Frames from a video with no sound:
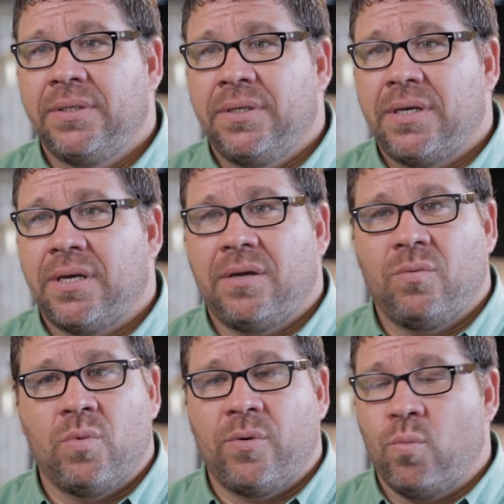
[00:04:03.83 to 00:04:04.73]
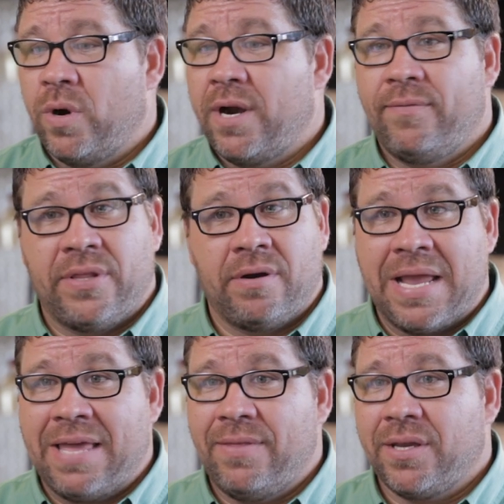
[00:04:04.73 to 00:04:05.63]
Wherever they're
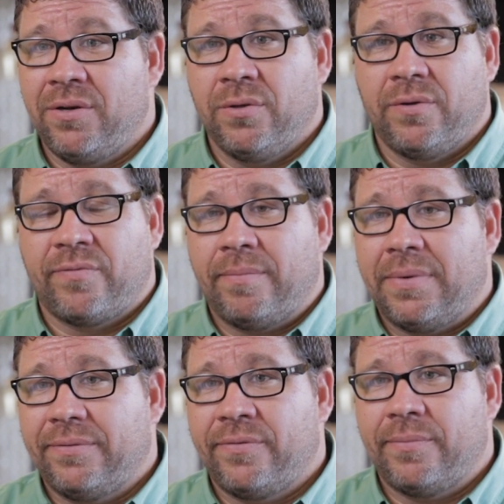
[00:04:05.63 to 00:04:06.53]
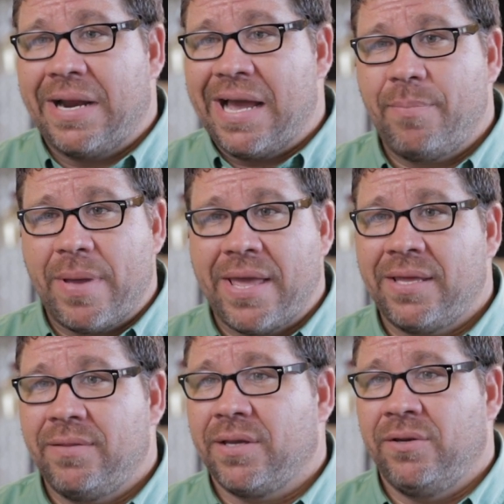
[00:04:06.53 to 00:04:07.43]
at, they can do it from the
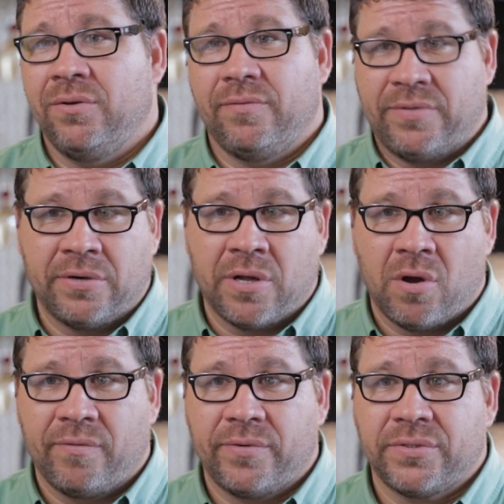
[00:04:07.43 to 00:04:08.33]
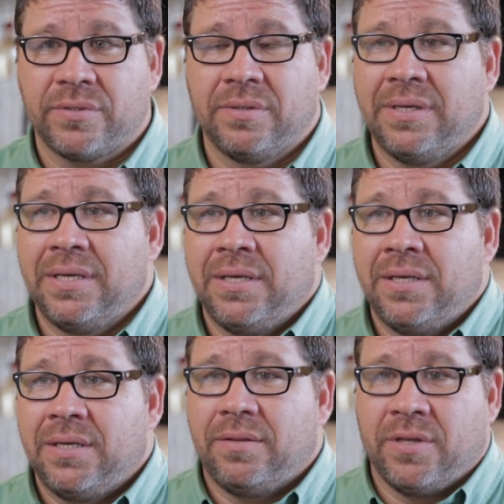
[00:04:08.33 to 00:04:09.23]
iPad, they can do it if they're in the office.
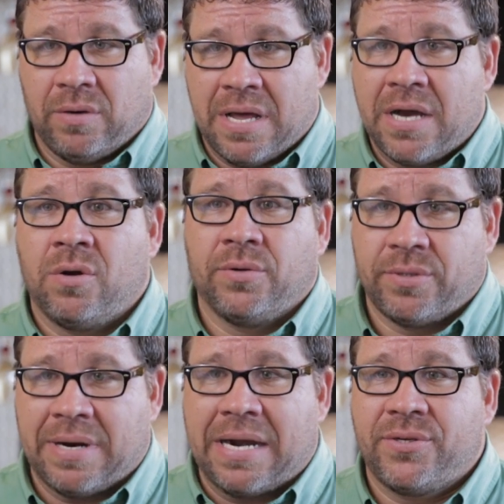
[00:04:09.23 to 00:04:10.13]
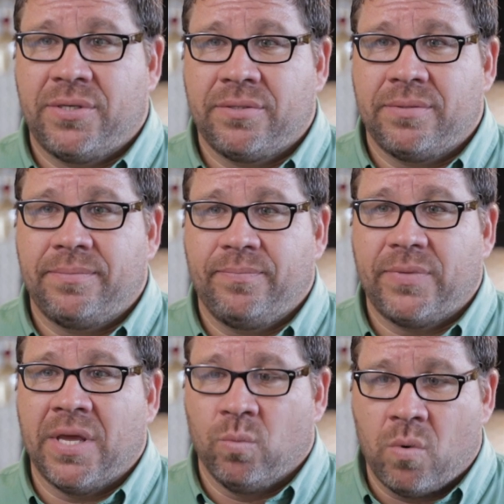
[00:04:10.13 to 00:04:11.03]
They'll log on to our system
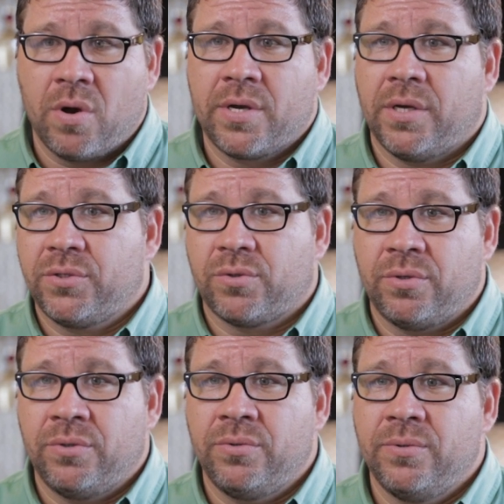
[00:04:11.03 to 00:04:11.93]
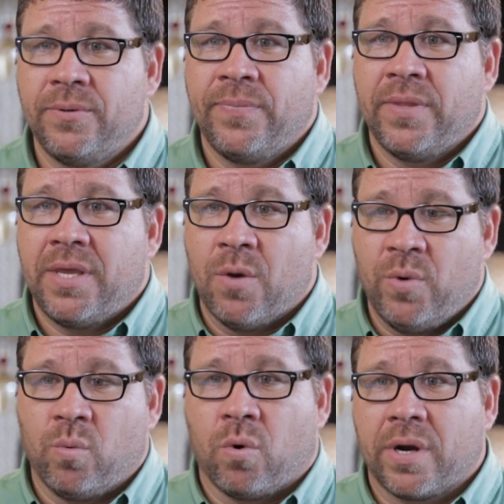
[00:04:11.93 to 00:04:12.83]
and walk us through, and
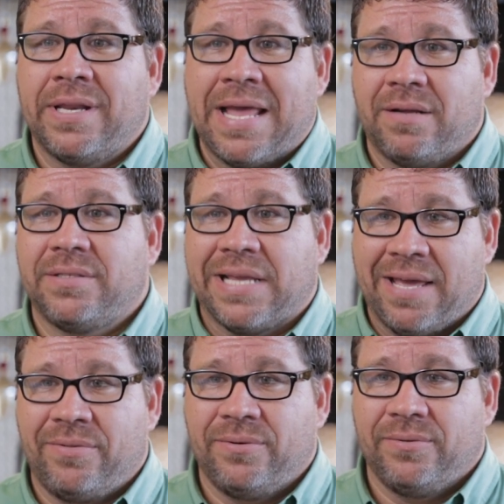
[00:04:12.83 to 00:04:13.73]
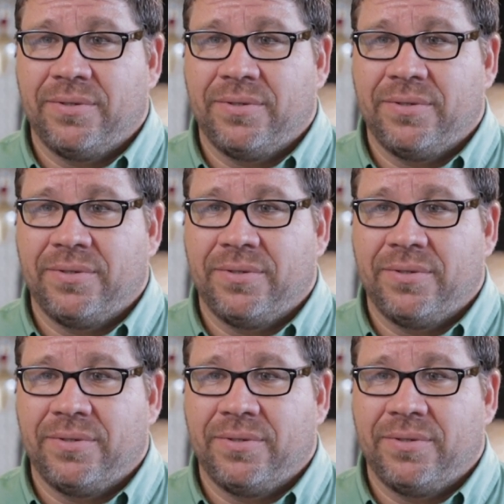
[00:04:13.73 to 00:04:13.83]
we work it out together.